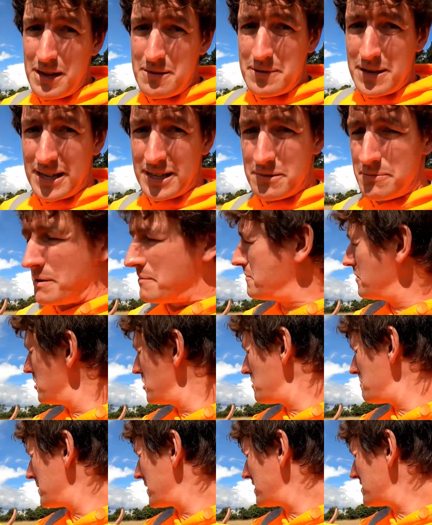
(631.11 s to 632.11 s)
maybe a little bit
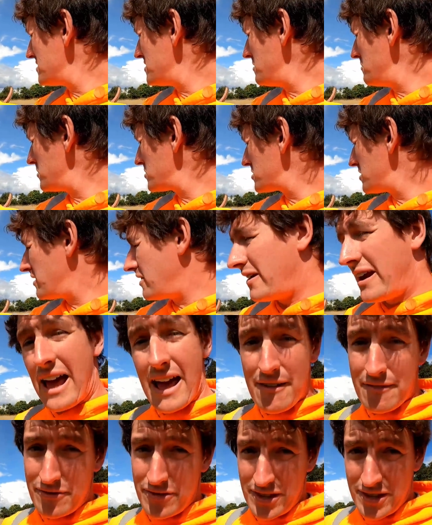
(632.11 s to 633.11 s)
more, because you also don't
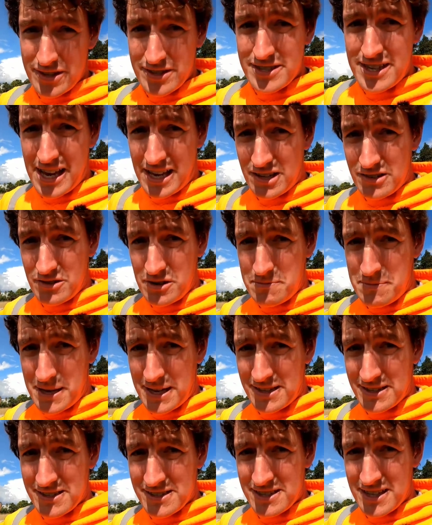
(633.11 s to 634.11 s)
have the secondary
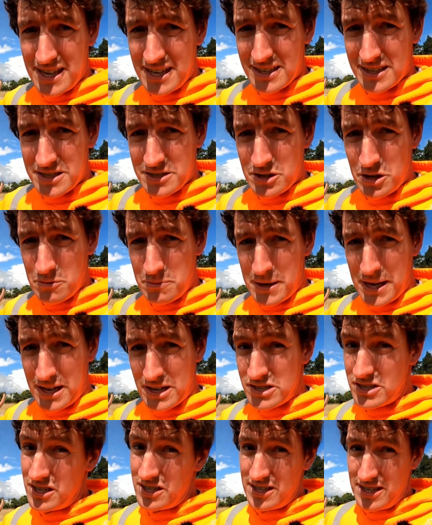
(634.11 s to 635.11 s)
pins in the top
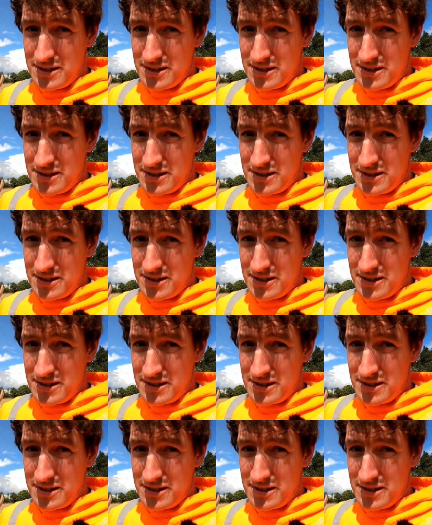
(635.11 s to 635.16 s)
hitch.